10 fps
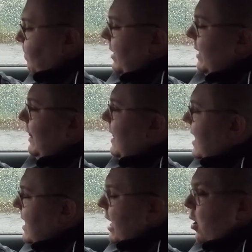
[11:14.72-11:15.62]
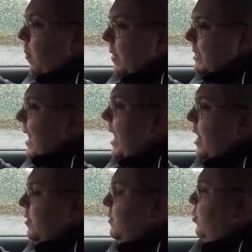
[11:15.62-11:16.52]
leaning on the tyre
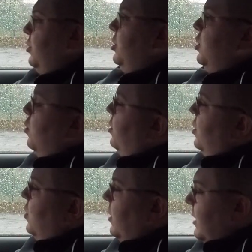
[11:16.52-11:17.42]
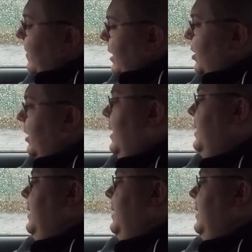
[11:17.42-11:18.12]
as much as you would do with the Michelin,